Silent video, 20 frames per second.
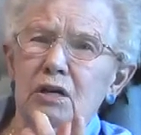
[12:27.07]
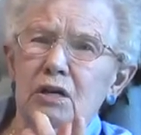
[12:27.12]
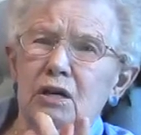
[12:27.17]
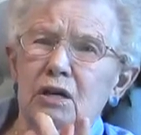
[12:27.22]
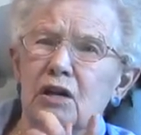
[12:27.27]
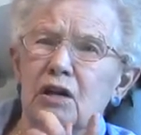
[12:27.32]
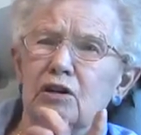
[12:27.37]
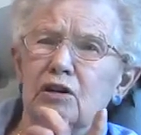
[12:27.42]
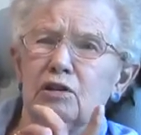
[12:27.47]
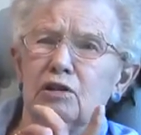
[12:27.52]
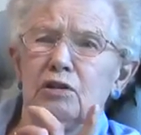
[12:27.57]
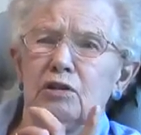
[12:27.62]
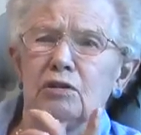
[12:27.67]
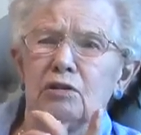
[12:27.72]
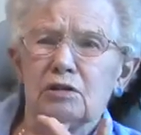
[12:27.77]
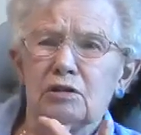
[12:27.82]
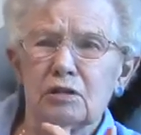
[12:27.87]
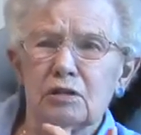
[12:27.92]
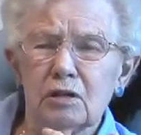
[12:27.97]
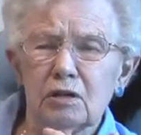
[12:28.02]
and he
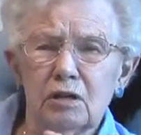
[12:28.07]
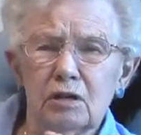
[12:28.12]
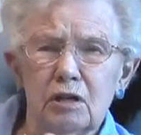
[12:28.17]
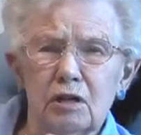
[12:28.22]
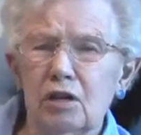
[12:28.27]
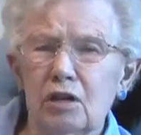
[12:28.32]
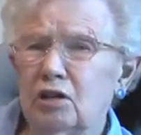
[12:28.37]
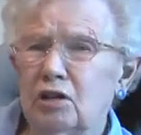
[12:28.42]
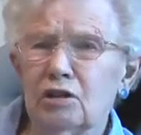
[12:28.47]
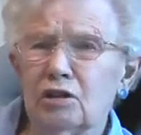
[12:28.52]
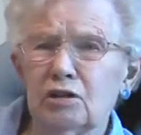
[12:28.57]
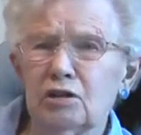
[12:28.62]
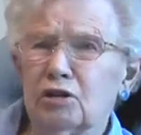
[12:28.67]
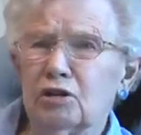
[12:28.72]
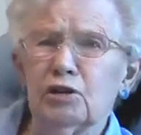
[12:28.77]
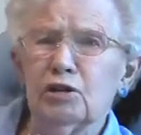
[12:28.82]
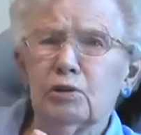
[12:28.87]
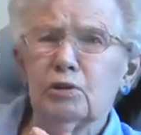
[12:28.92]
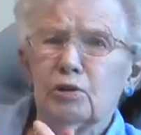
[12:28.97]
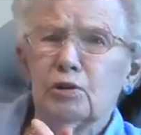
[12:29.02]
didn't
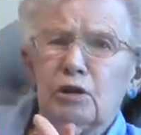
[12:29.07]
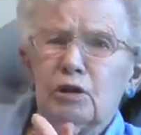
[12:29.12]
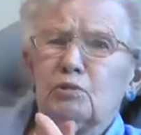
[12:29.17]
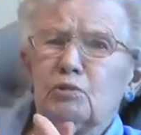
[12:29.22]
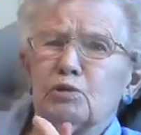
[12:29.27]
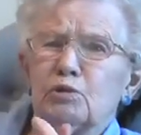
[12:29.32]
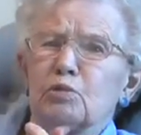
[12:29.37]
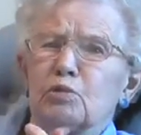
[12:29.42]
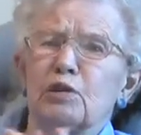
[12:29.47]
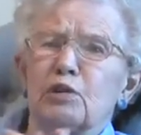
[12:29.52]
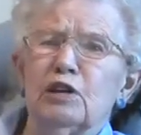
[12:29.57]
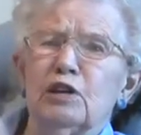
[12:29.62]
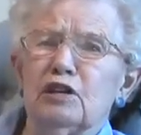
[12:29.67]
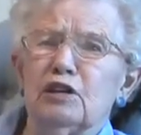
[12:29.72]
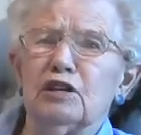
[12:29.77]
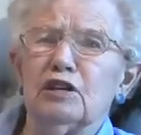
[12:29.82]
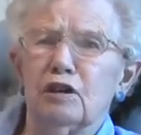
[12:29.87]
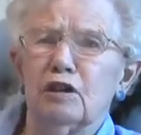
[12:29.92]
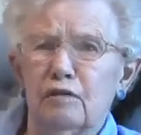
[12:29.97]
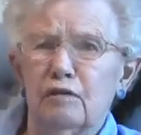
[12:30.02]
hear. He was really
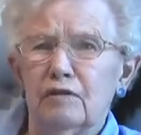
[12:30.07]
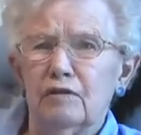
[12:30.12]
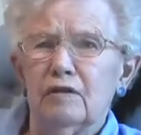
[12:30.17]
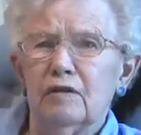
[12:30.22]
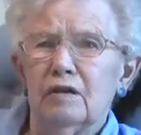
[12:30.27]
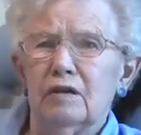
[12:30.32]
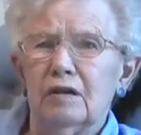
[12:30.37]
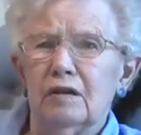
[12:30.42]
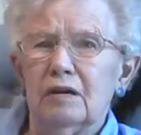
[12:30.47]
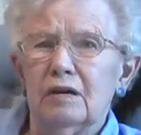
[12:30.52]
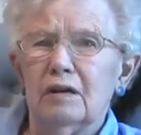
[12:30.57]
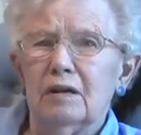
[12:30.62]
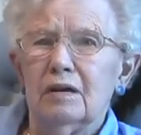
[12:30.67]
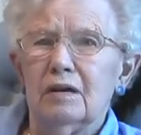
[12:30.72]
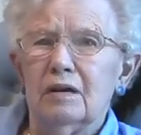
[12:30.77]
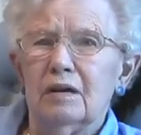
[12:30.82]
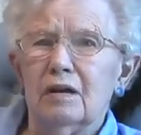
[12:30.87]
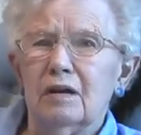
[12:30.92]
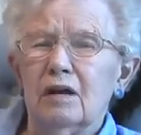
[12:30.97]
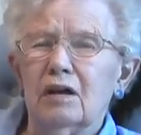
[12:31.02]
deaf.
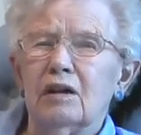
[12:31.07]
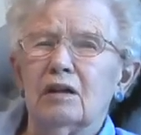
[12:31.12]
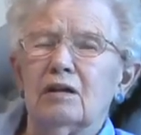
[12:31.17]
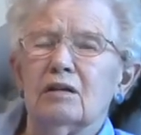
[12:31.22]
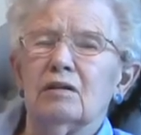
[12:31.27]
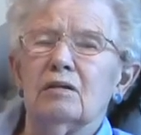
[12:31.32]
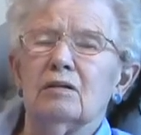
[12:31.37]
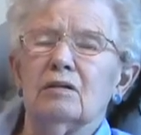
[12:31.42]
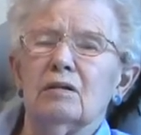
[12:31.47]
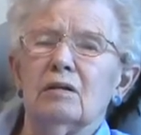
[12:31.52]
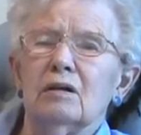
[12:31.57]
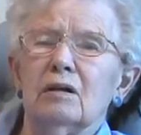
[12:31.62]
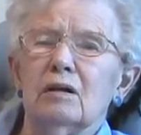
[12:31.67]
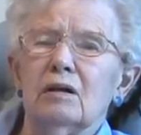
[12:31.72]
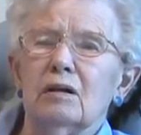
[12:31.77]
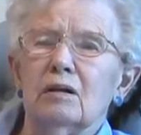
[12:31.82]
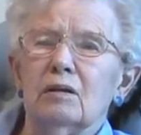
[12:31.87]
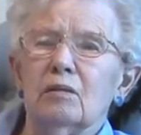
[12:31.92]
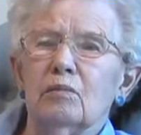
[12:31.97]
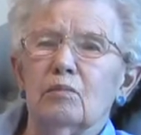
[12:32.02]
And
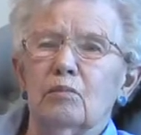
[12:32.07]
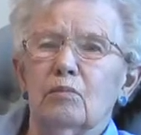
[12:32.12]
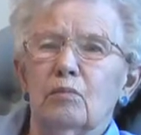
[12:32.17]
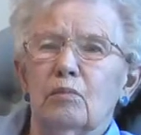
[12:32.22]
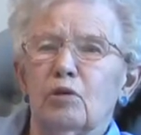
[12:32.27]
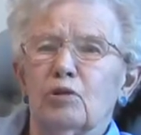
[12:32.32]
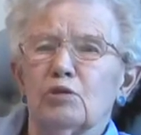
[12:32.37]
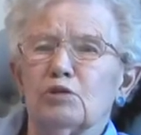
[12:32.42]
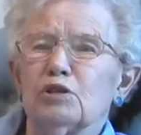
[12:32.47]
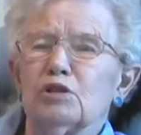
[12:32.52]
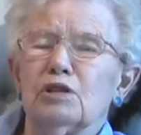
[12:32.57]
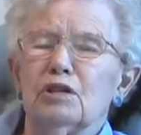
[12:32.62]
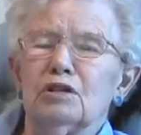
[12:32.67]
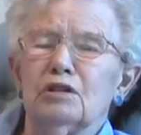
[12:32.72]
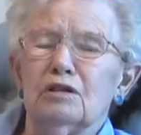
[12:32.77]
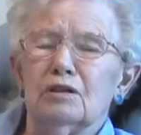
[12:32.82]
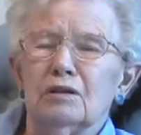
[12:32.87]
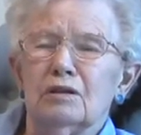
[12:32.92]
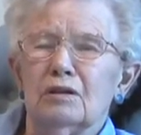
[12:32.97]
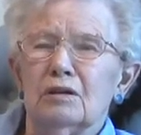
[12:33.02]
Mother said
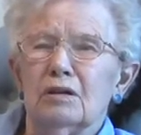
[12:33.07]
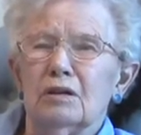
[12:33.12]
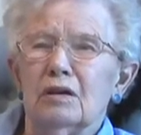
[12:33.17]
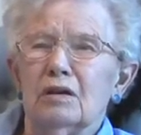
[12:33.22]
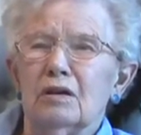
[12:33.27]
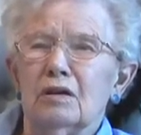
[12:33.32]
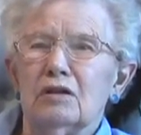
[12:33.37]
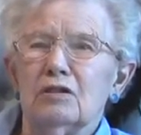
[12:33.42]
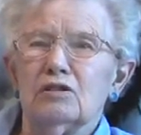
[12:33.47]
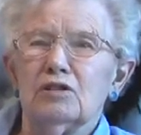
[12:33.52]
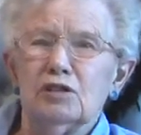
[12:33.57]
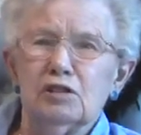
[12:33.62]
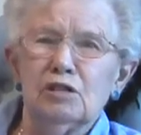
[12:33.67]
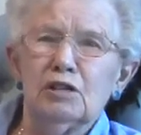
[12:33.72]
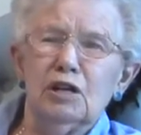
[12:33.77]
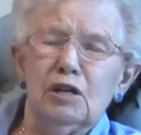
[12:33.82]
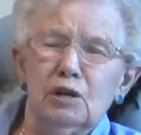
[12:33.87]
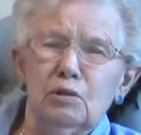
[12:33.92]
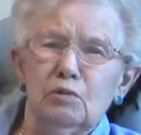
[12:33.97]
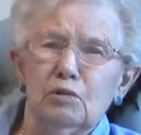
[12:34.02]
she
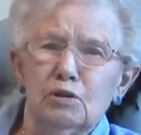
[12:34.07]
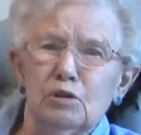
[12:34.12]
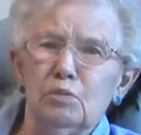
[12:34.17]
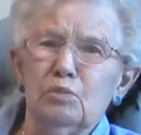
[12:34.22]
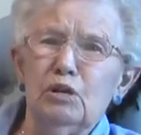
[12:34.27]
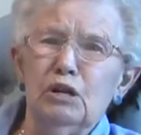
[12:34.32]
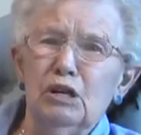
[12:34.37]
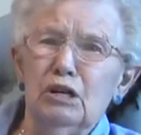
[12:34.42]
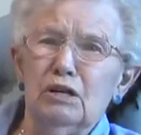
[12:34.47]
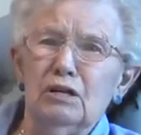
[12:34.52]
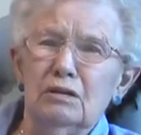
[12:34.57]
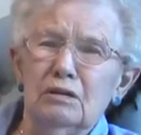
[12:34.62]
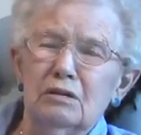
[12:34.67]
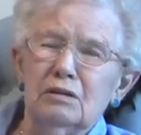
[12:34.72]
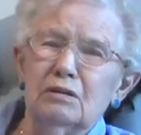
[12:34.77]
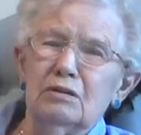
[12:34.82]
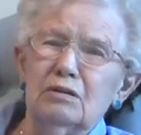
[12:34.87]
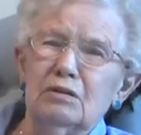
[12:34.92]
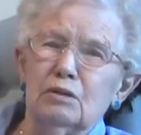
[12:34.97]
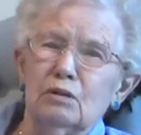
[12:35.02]
said he was mean.
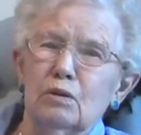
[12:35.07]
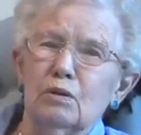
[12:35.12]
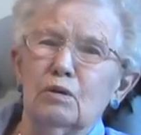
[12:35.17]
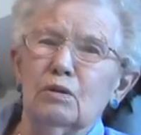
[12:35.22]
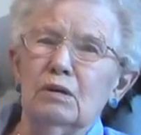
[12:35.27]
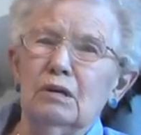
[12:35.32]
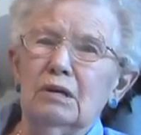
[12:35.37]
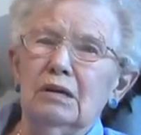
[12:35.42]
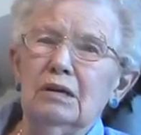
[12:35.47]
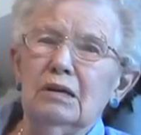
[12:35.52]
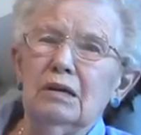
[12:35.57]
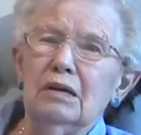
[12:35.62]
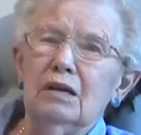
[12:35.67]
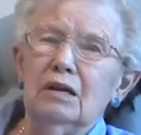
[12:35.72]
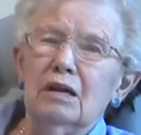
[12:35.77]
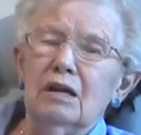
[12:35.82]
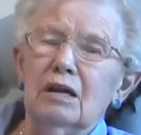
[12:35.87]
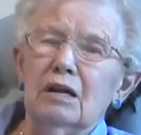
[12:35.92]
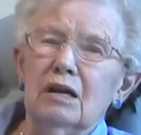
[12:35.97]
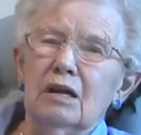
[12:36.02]
So
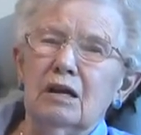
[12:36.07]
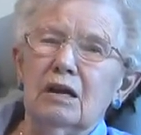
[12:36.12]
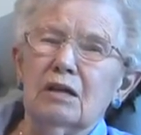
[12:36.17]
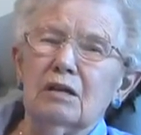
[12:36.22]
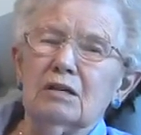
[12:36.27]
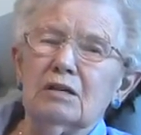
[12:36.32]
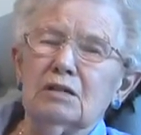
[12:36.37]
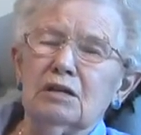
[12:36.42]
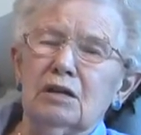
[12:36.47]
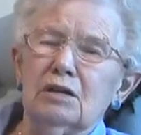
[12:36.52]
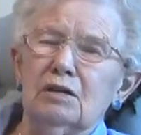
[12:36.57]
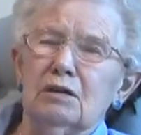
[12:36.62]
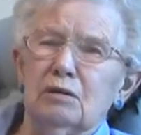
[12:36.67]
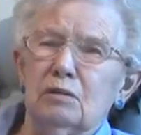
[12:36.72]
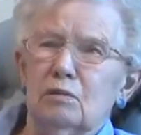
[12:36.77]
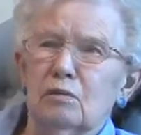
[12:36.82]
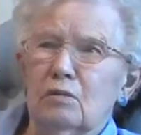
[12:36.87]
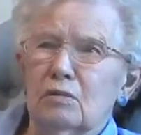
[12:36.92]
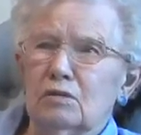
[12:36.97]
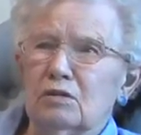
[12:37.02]
a Sunday
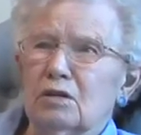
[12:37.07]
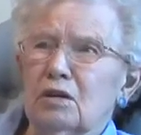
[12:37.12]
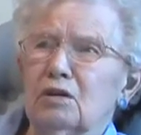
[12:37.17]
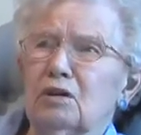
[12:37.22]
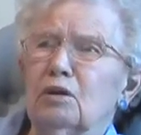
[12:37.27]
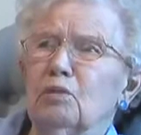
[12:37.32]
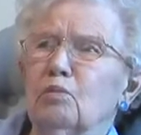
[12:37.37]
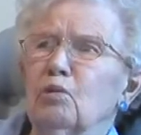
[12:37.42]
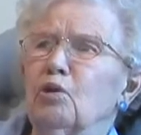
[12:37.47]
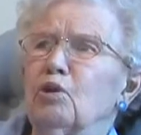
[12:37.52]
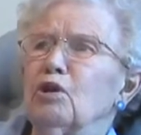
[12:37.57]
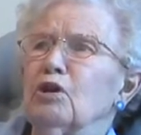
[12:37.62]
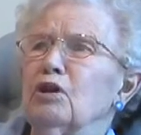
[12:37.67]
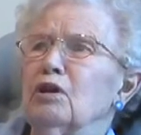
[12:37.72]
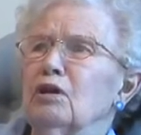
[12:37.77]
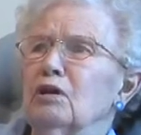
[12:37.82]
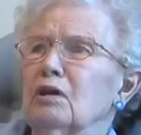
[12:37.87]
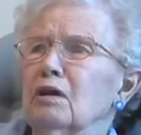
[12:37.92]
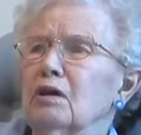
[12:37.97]
morning he'd